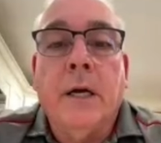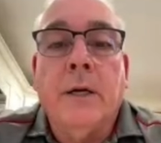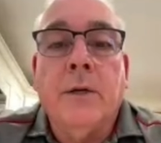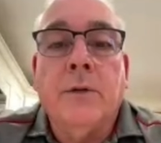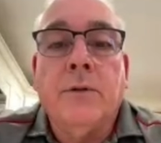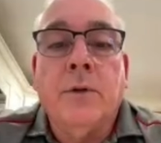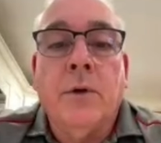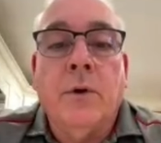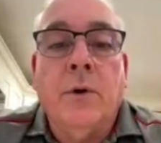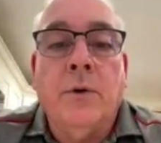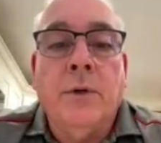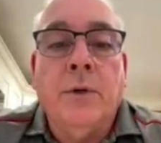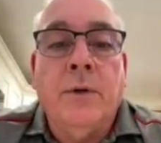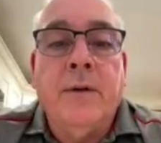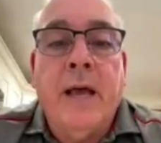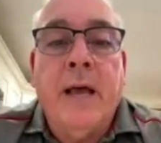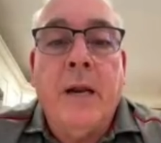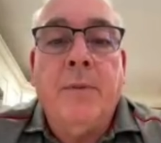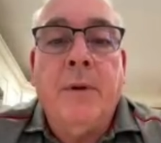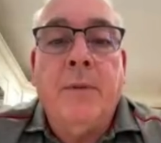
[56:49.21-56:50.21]
So you
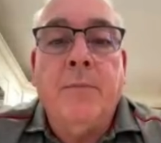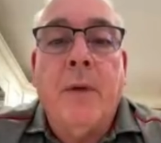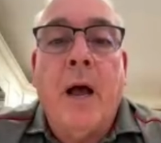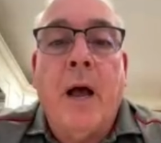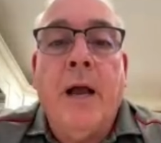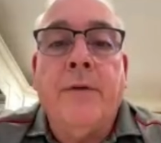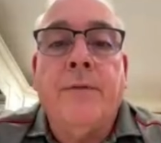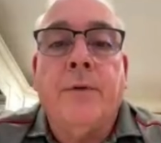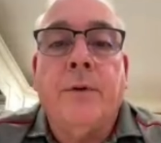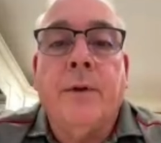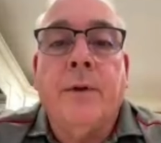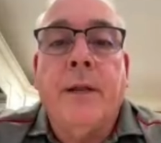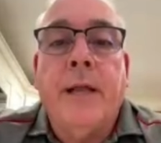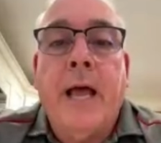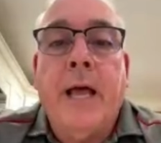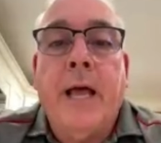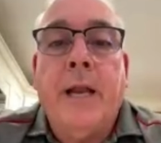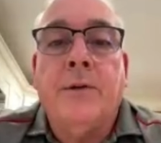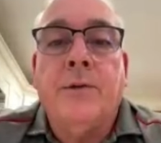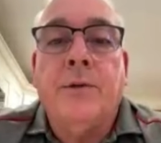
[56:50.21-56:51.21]
got to be mindful of
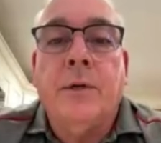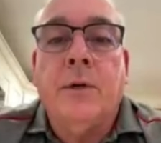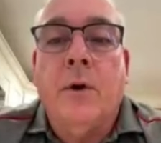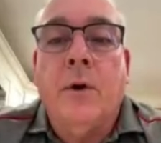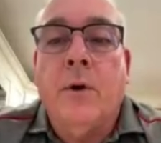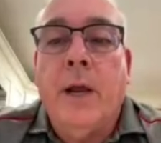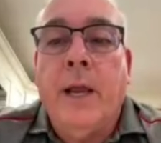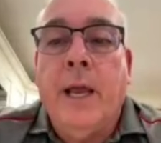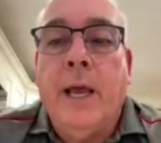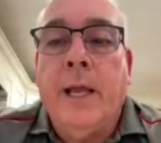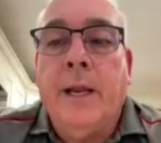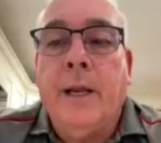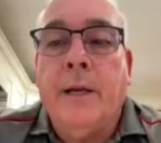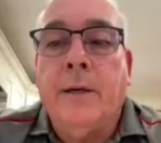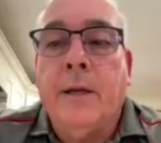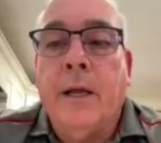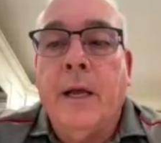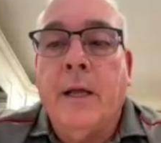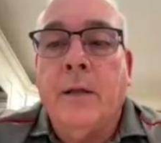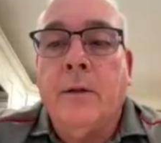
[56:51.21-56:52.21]
that as you go ahead
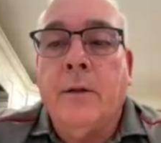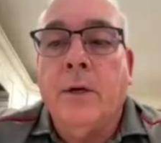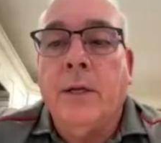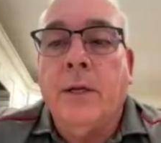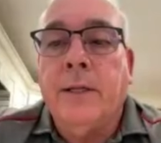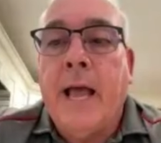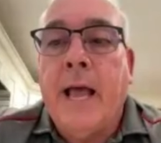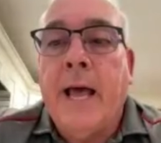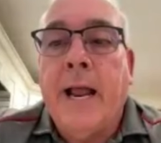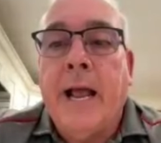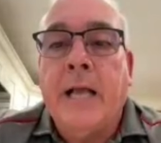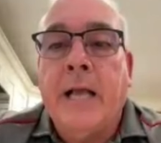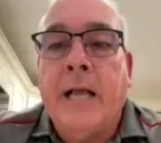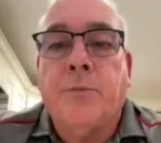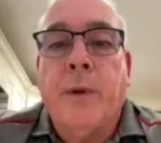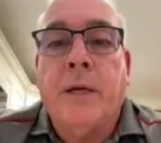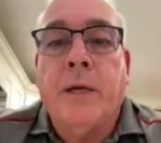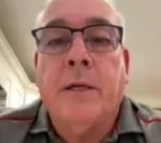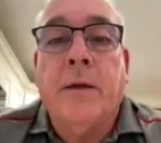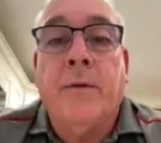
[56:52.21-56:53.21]
and look at that
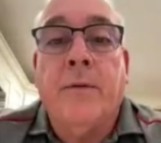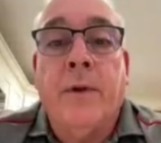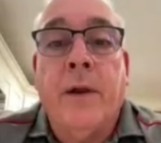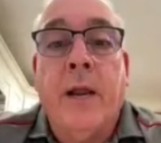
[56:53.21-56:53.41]
aspect of it.